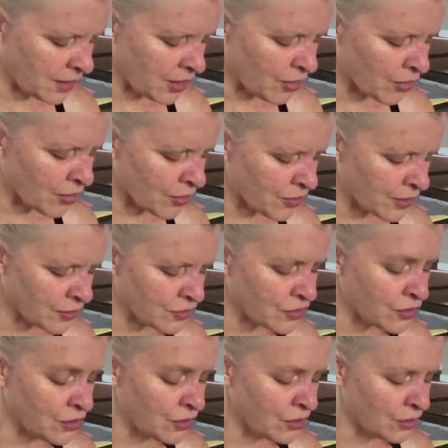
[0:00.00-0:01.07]
The earth
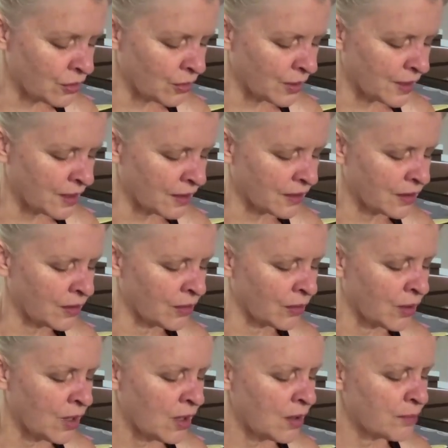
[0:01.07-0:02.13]
is you in a
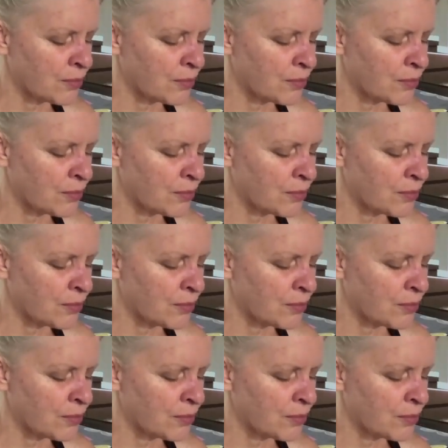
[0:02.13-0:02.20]
little